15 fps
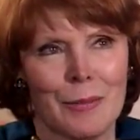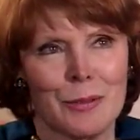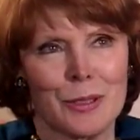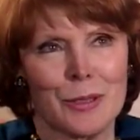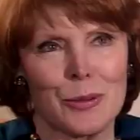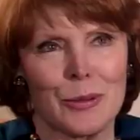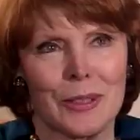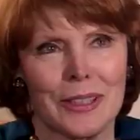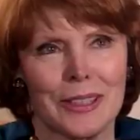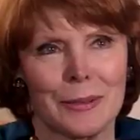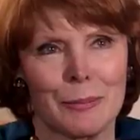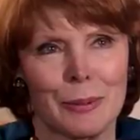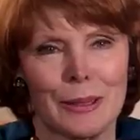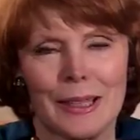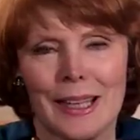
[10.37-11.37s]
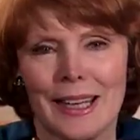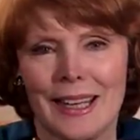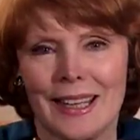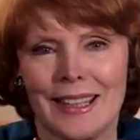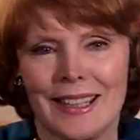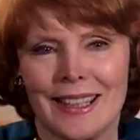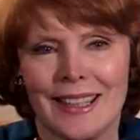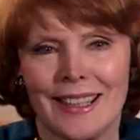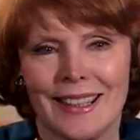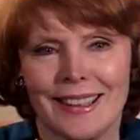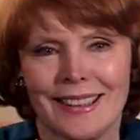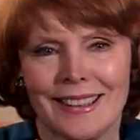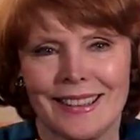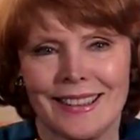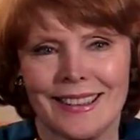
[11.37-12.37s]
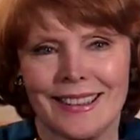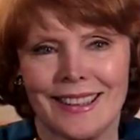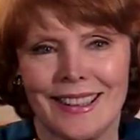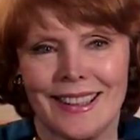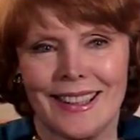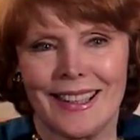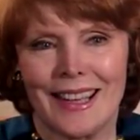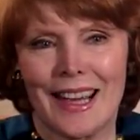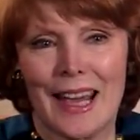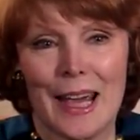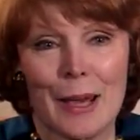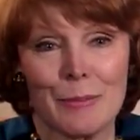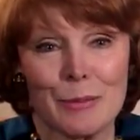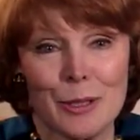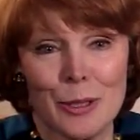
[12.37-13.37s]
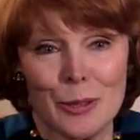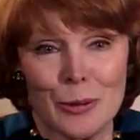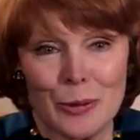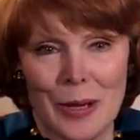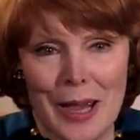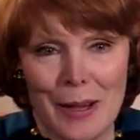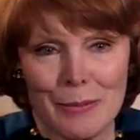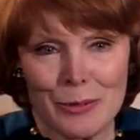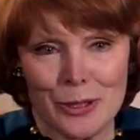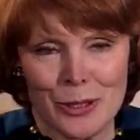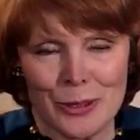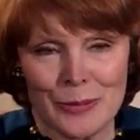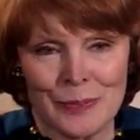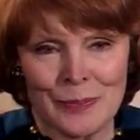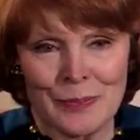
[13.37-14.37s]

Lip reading: was doing a play in Hampton, New Hampshire.